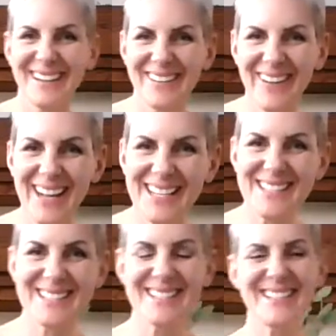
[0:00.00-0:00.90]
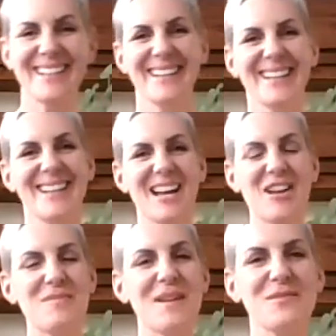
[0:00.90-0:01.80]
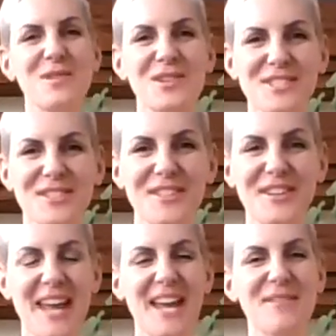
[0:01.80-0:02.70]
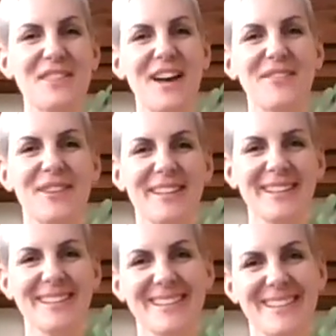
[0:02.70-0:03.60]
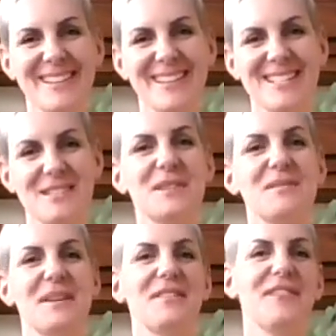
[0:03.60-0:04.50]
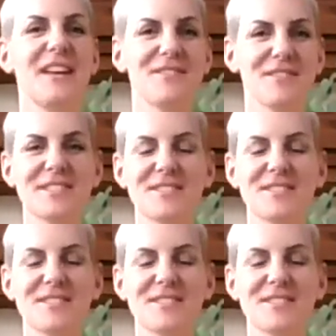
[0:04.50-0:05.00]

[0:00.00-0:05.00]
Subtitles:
Great. I hope everyone got on okay with that one. It's one of my favorite